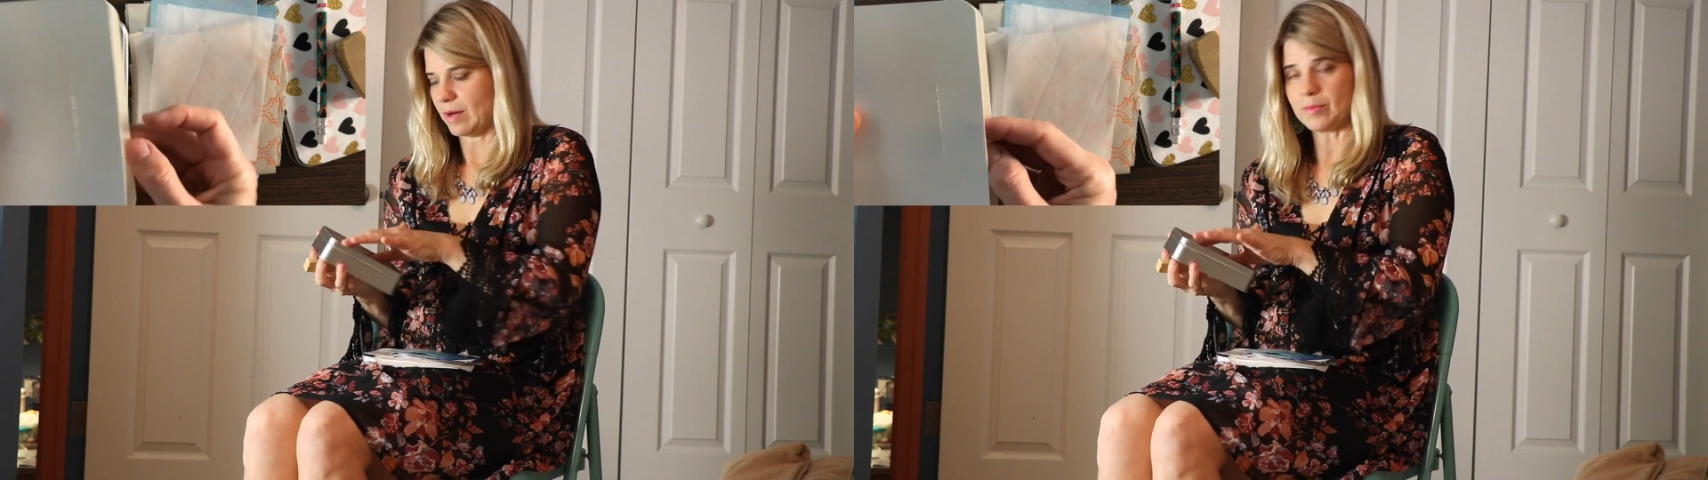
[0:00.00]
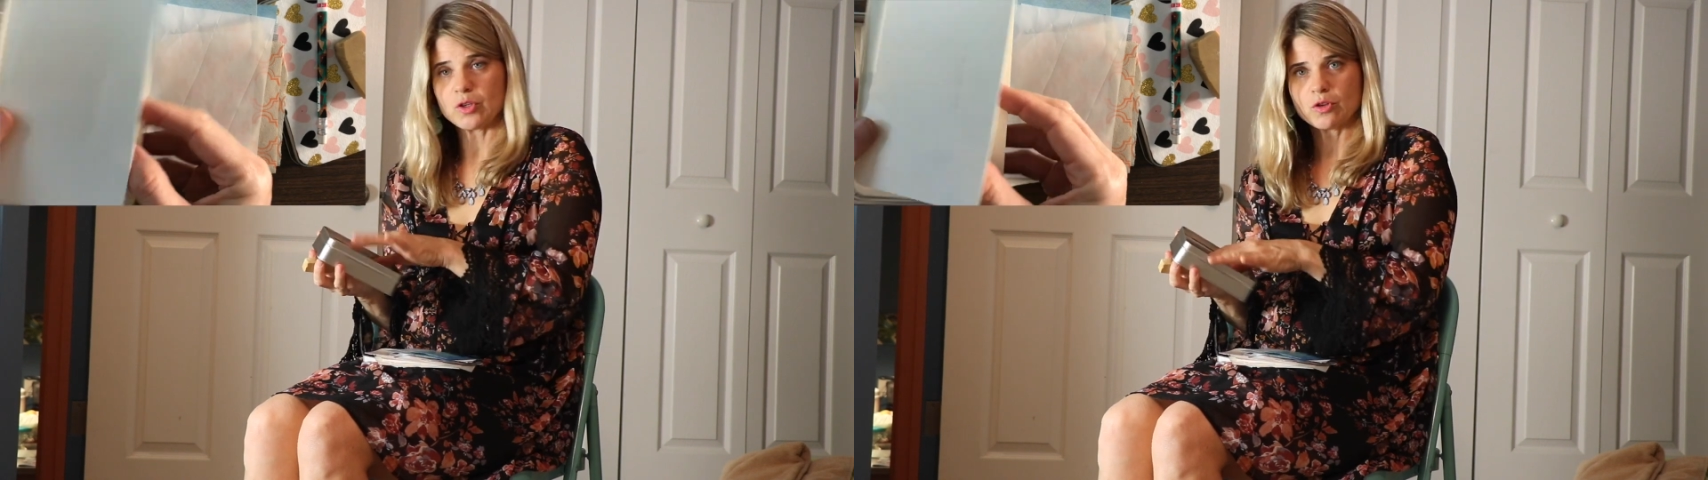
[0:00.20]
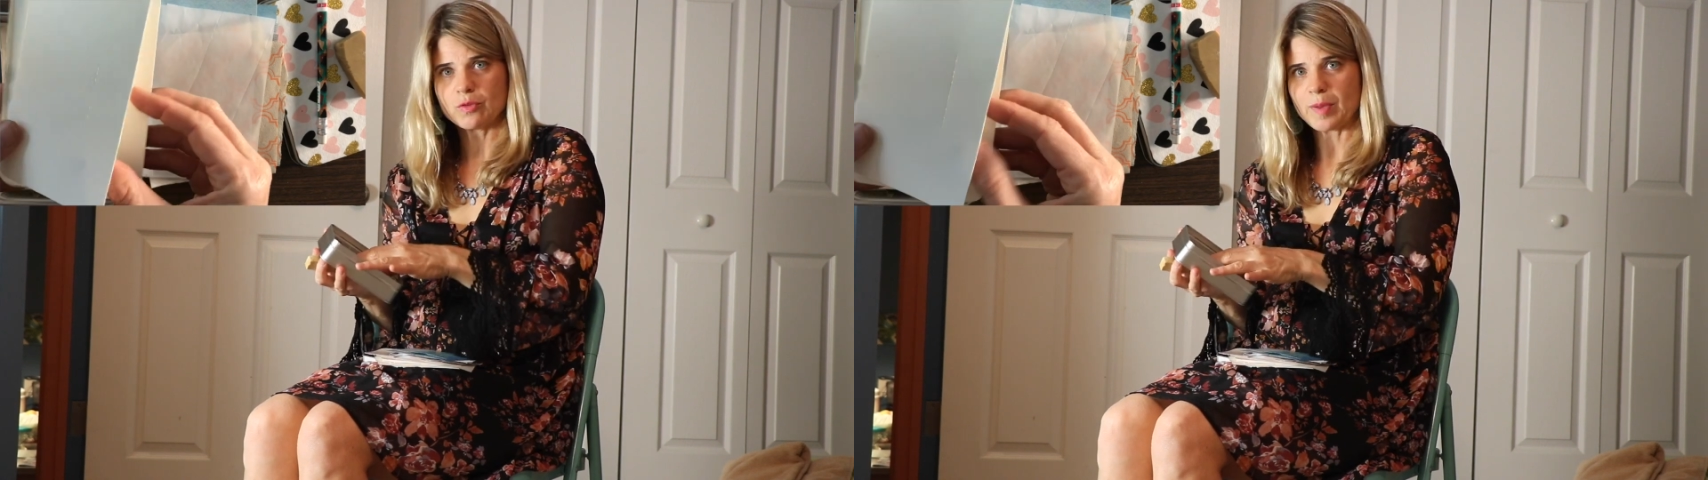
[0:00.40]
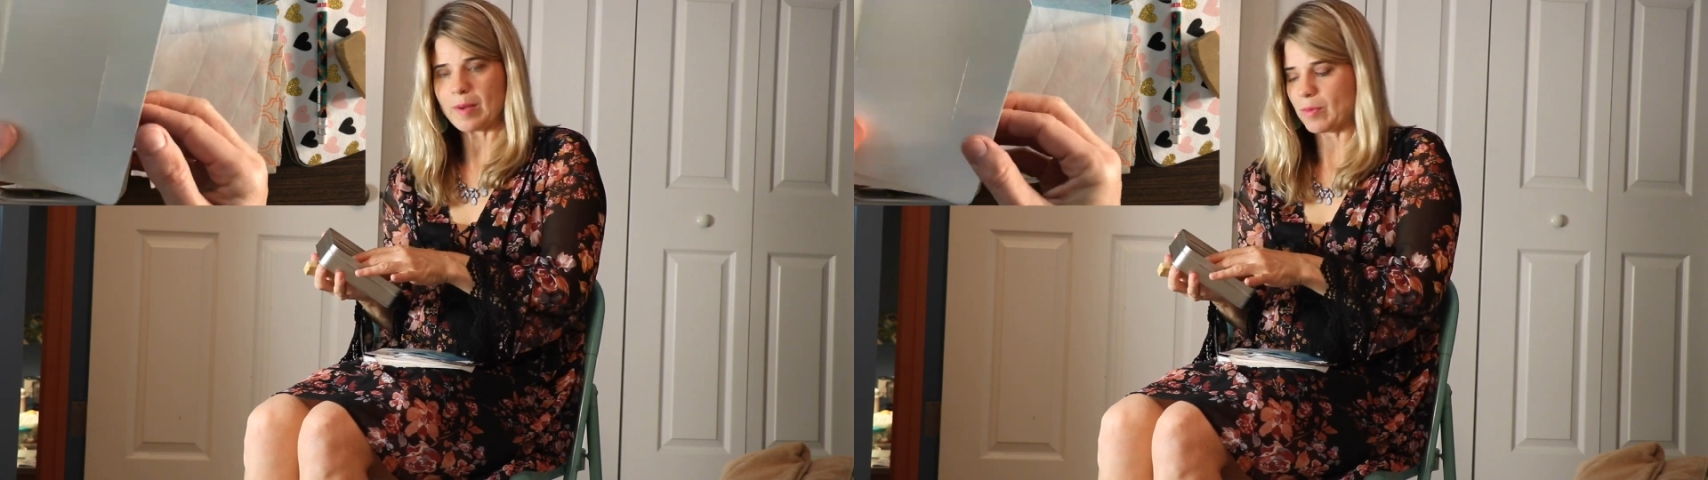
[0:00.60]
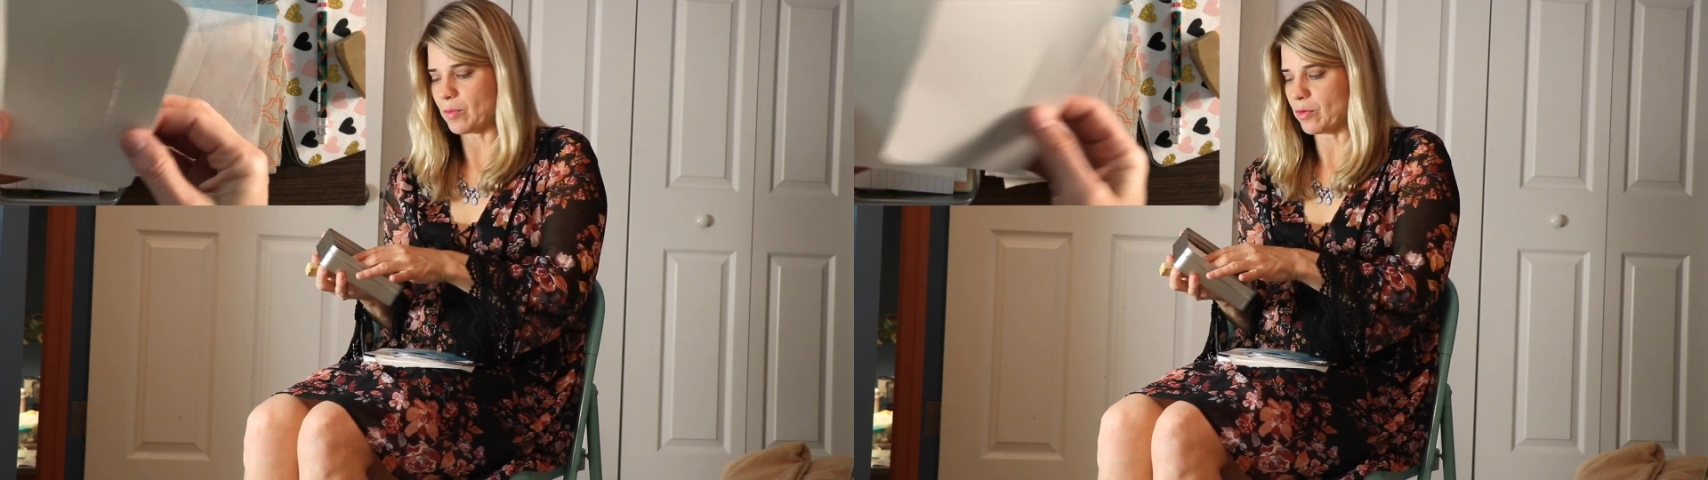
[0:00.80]

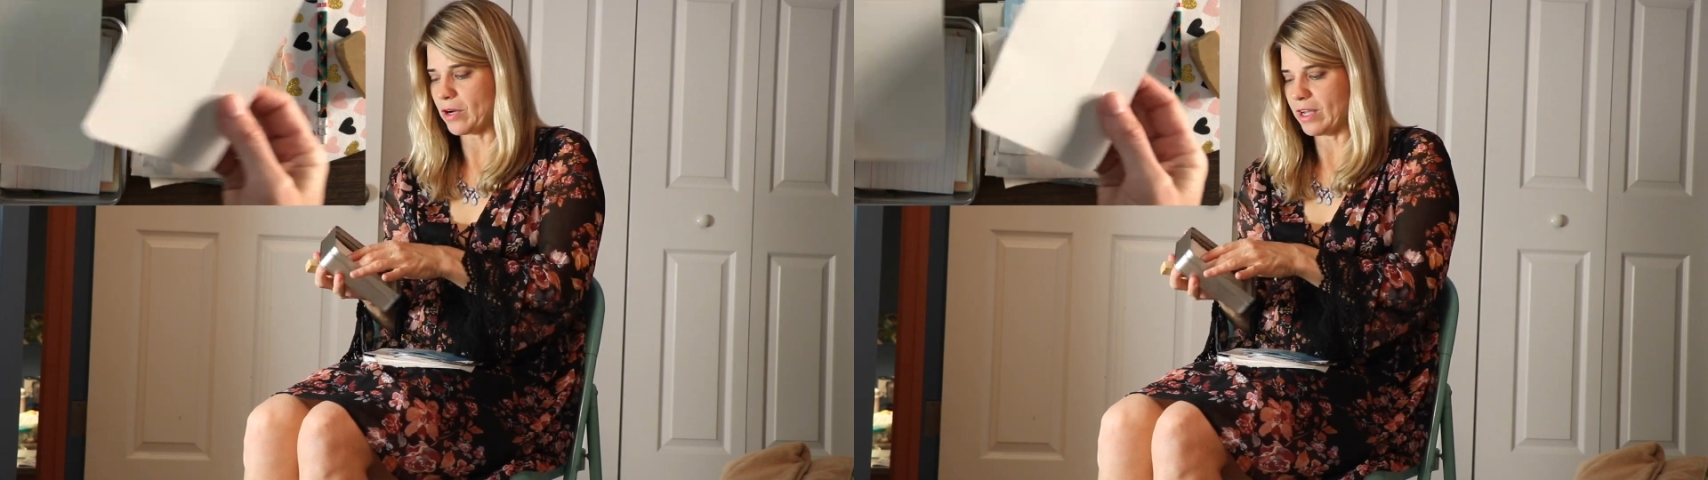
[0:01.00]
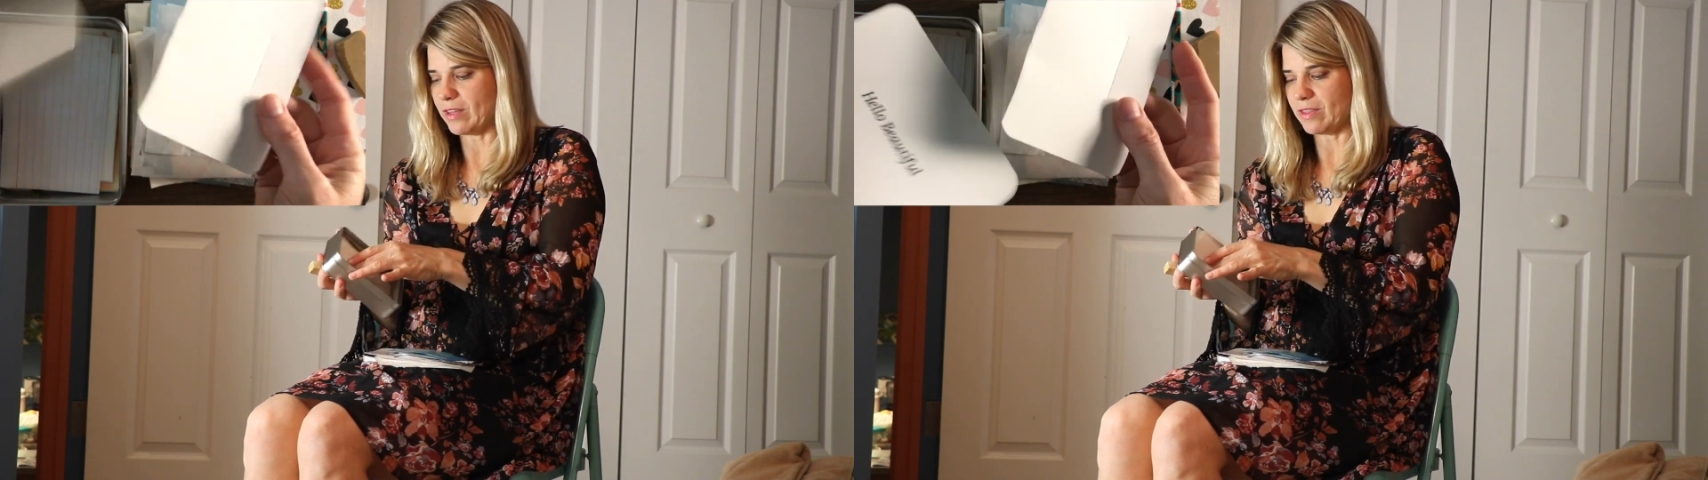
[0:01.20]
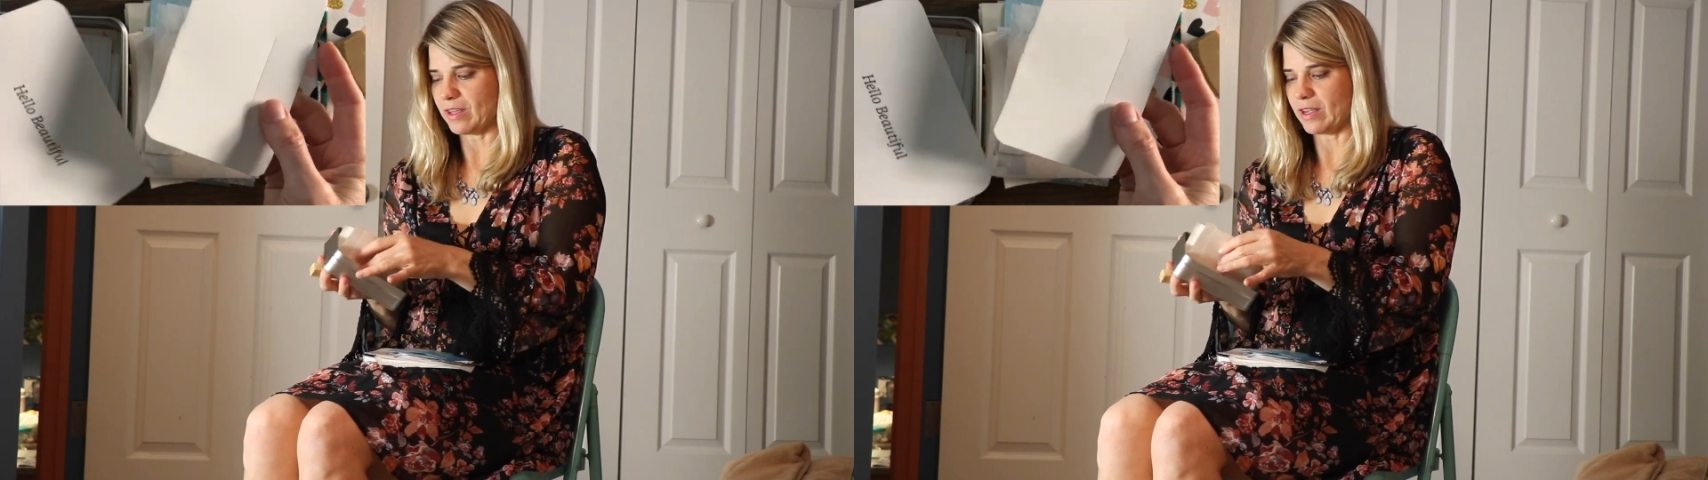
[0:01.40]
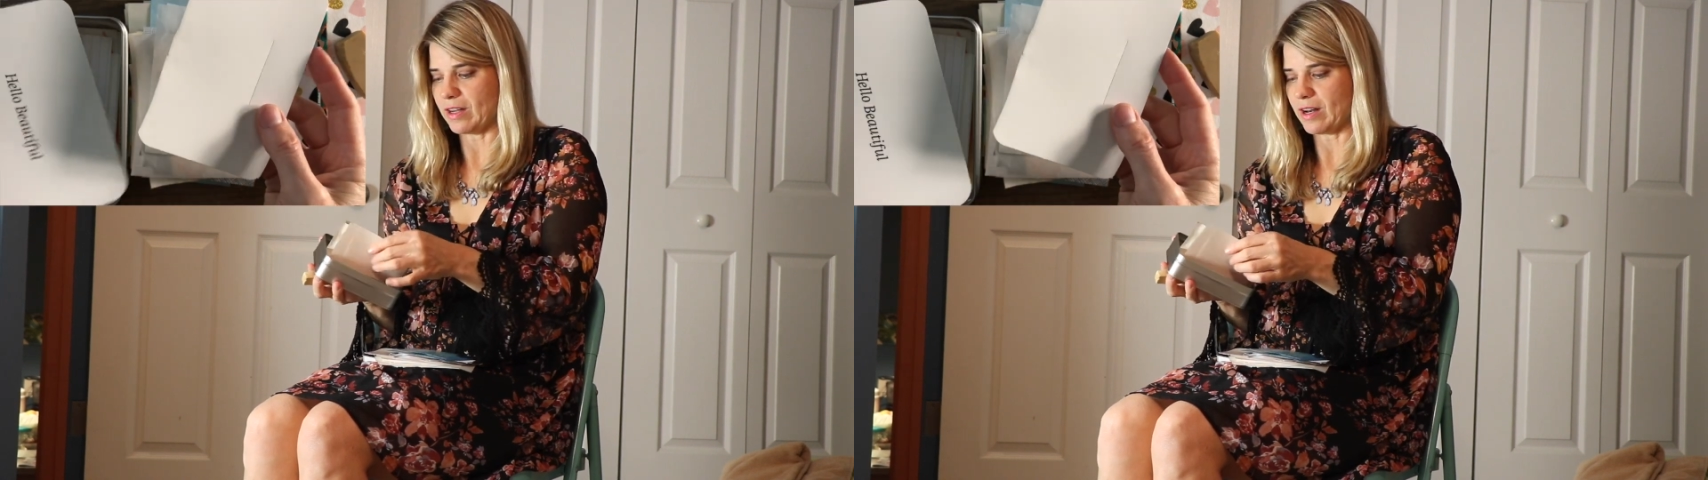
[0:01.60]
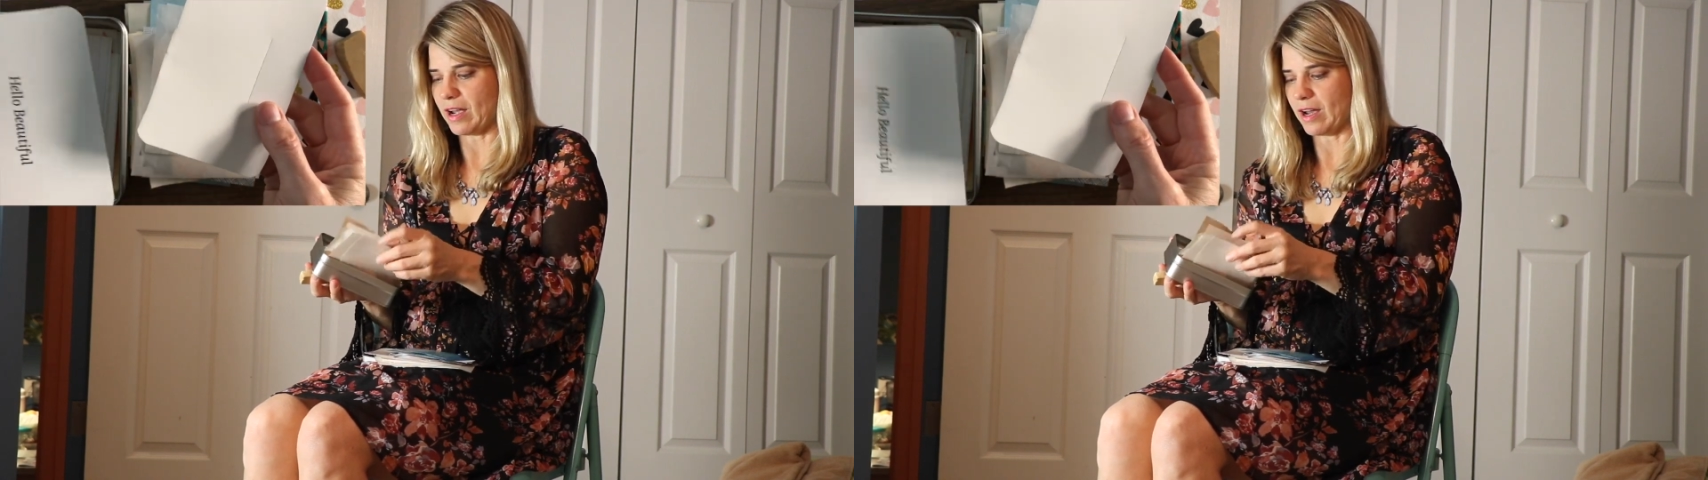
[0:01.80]
Newspaper print
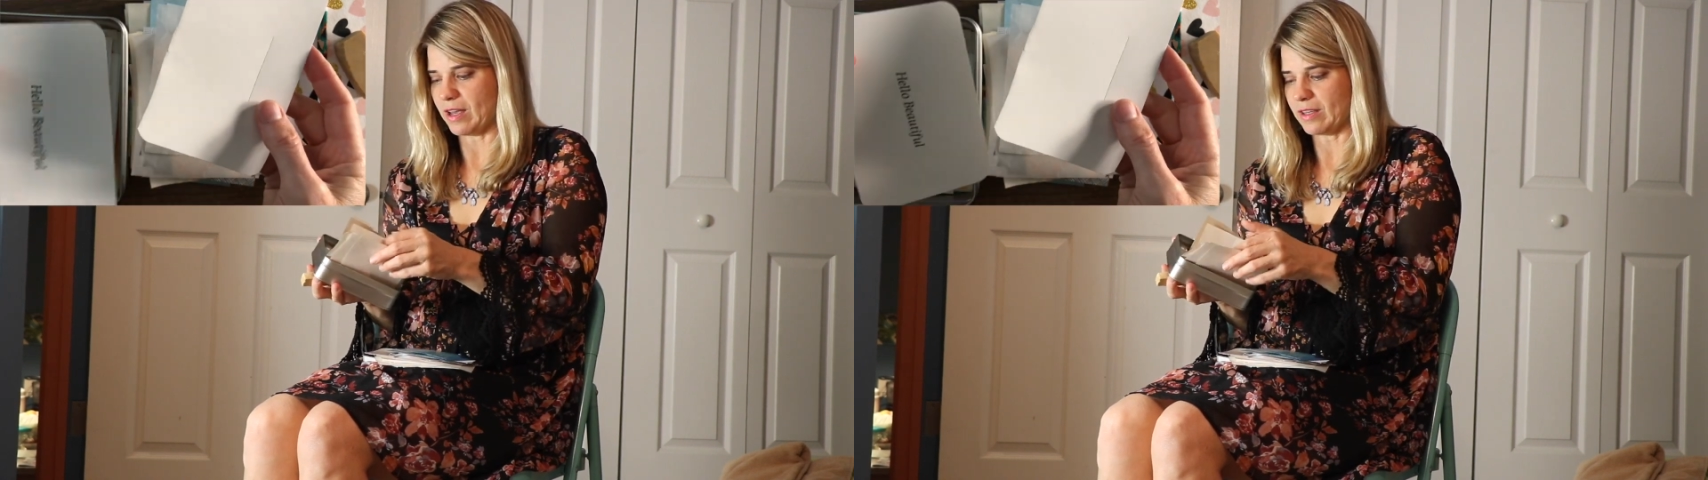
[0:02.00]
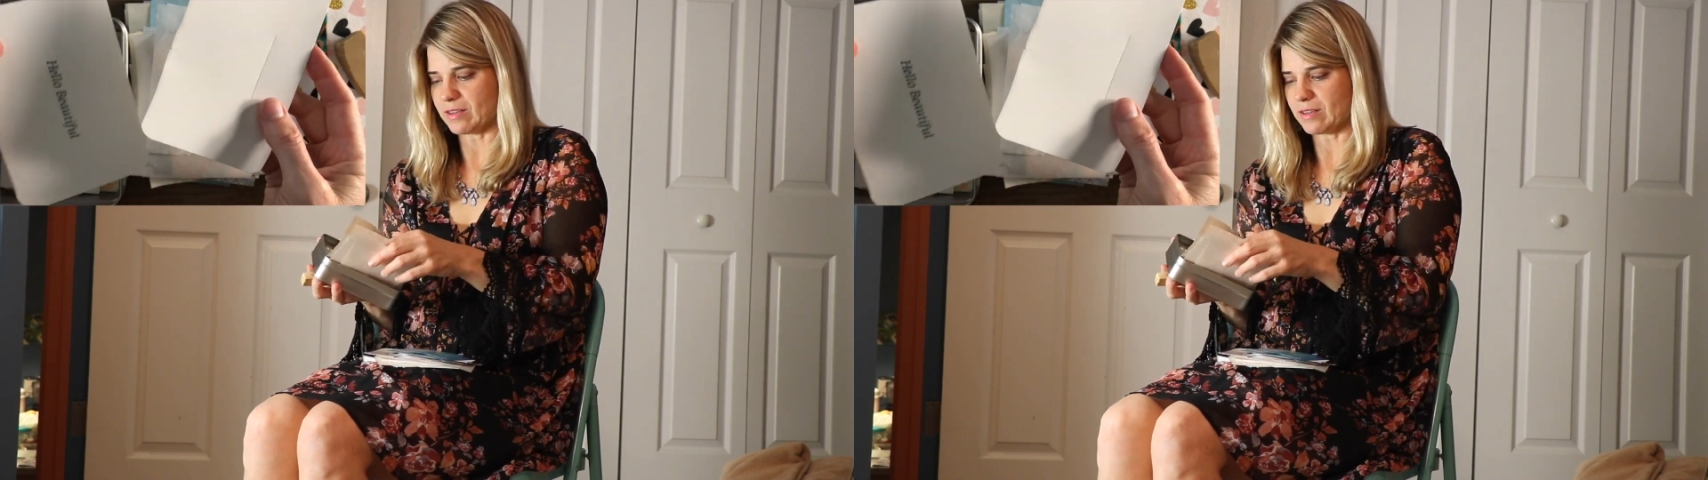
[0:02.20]
that